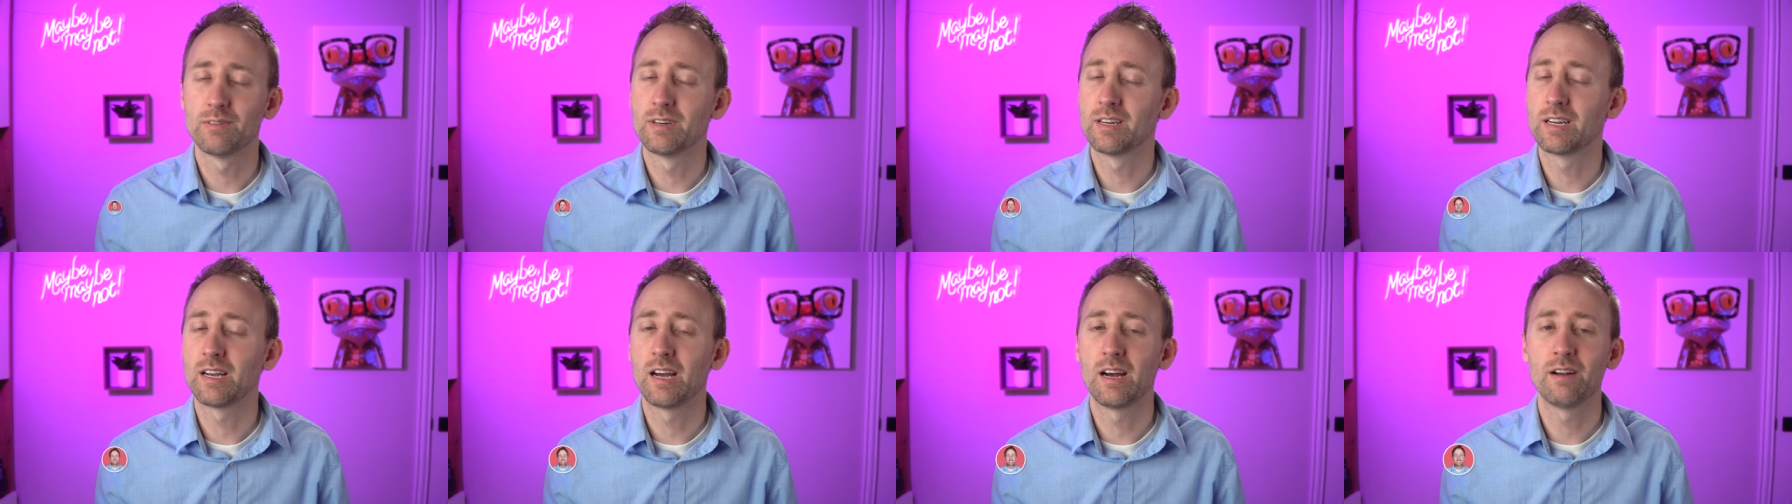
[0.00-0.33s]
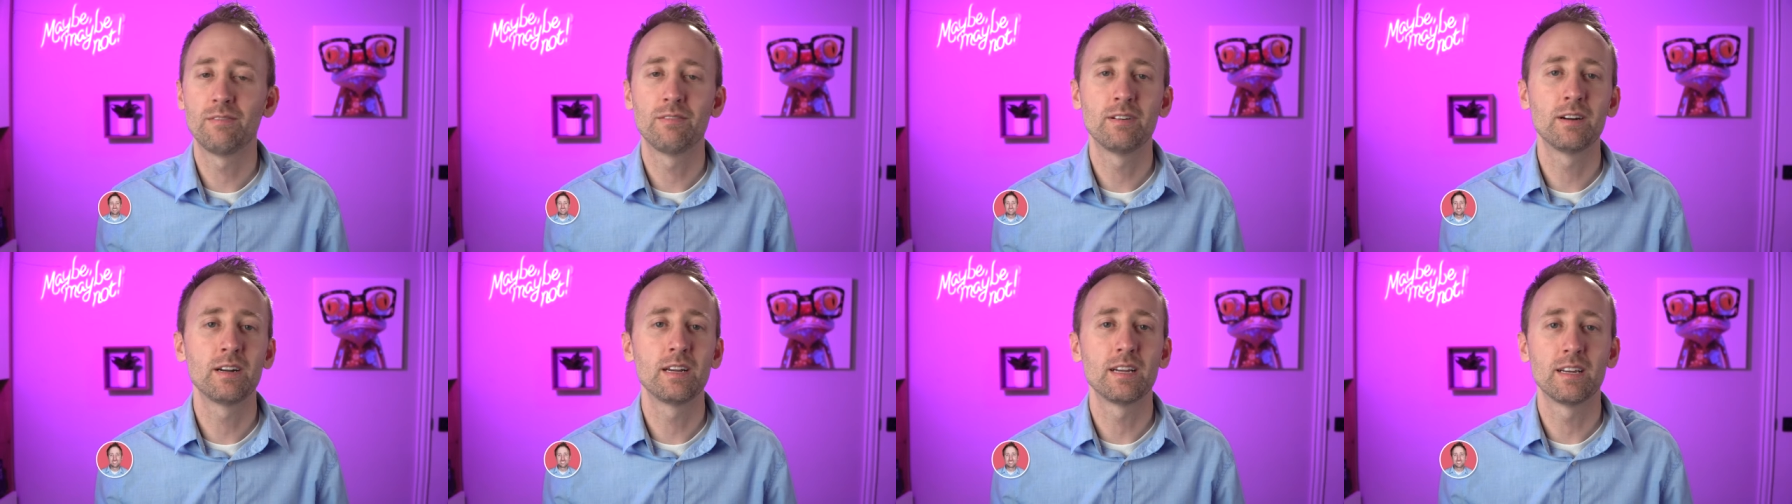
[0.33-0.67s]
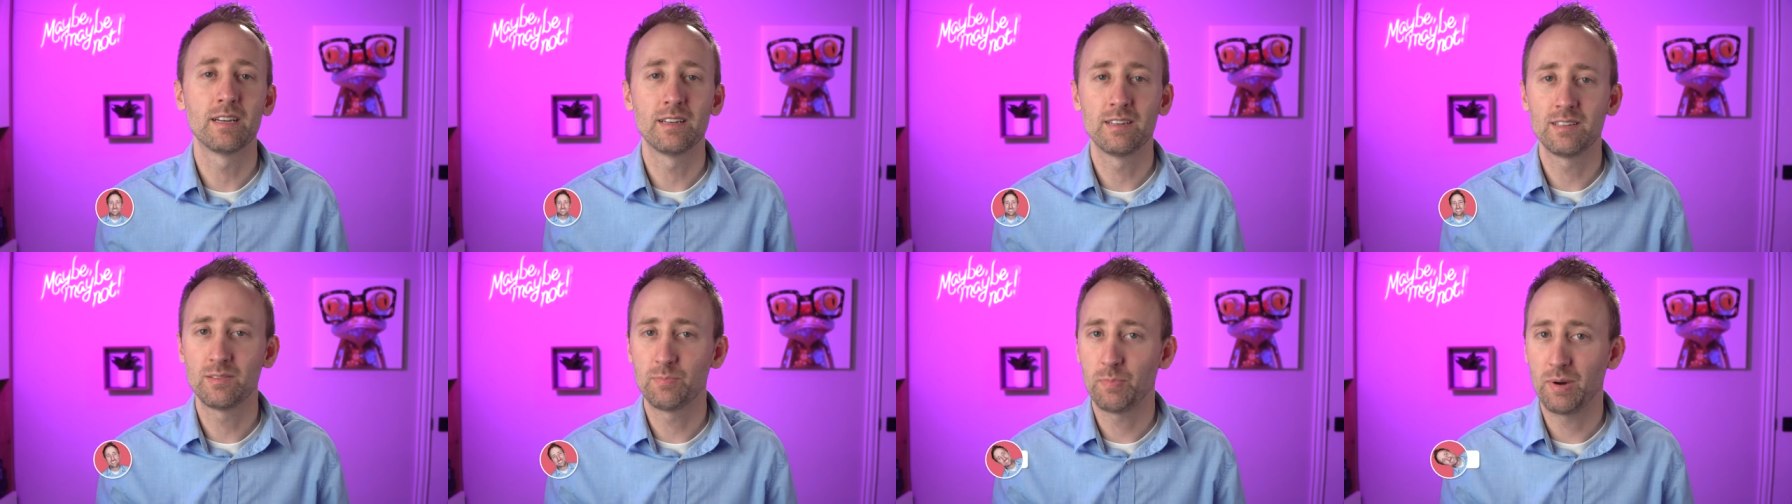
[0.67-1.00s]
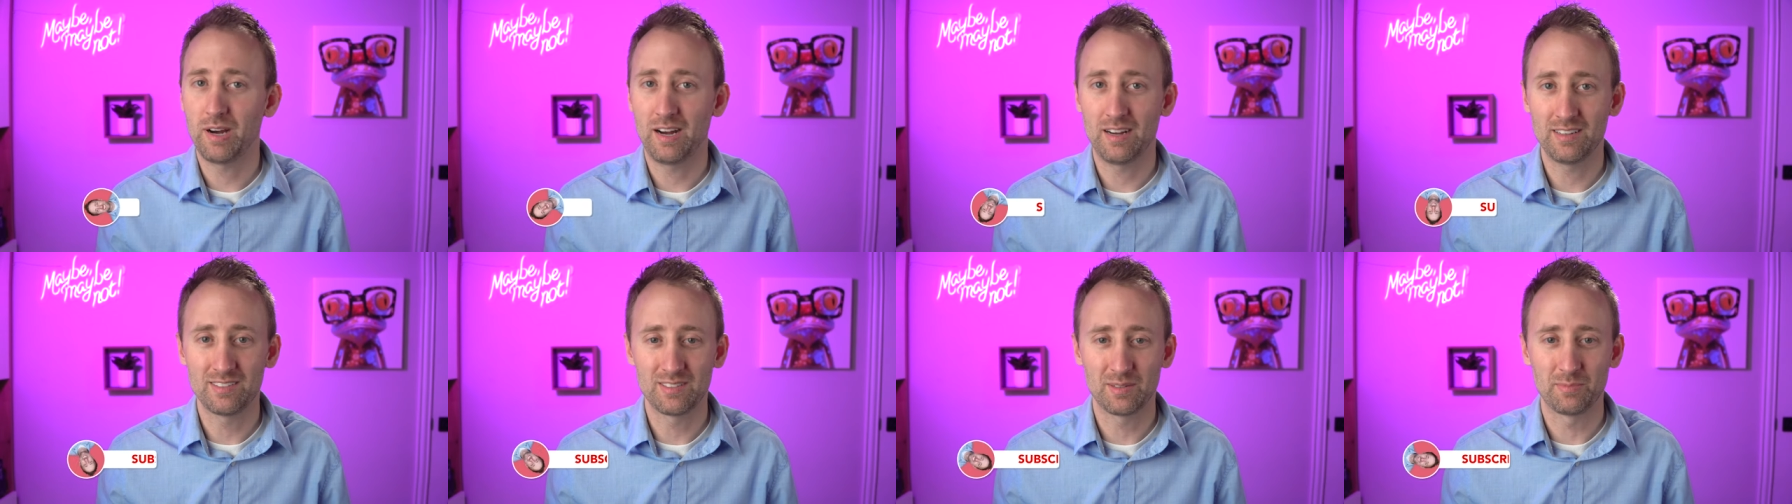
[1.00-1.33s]
recovery is
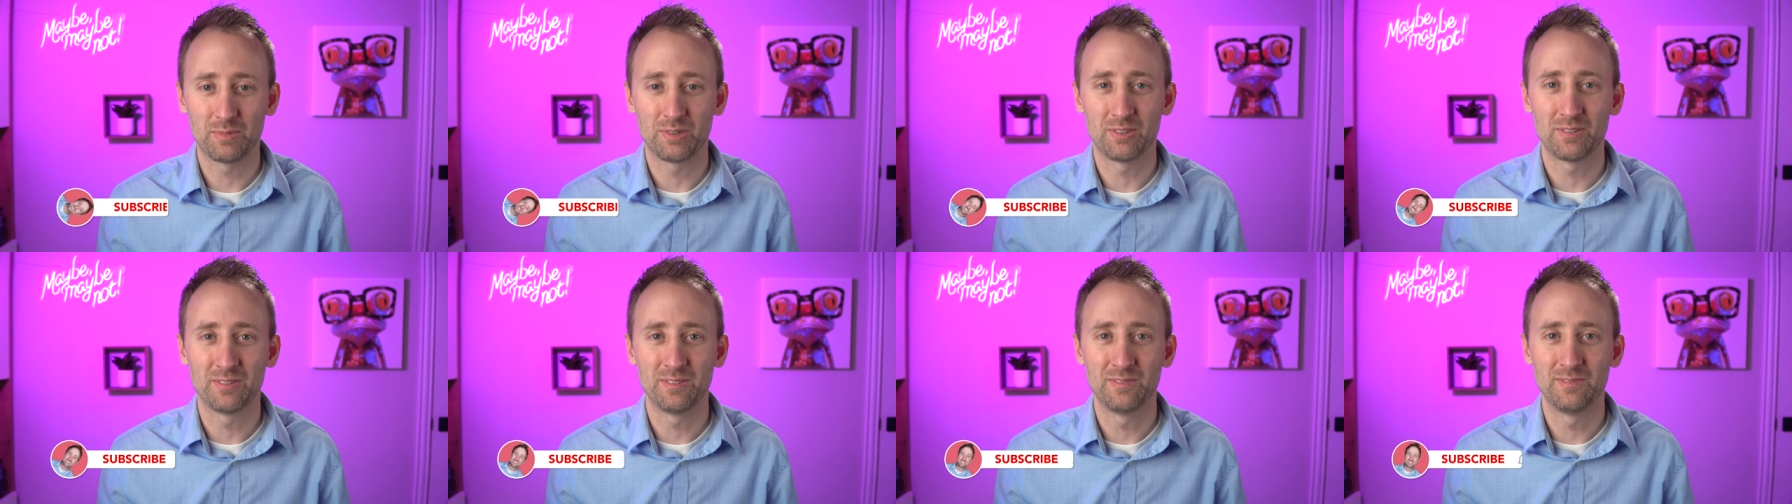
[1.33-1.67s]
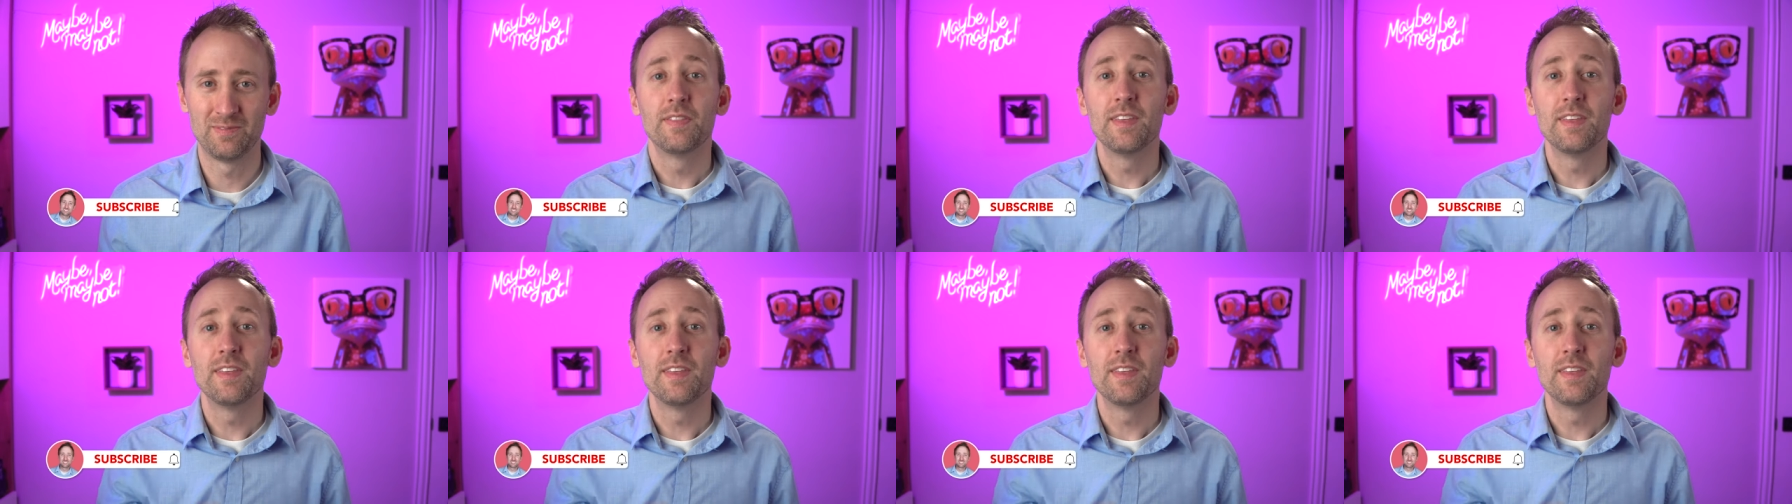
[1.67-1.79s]
possible.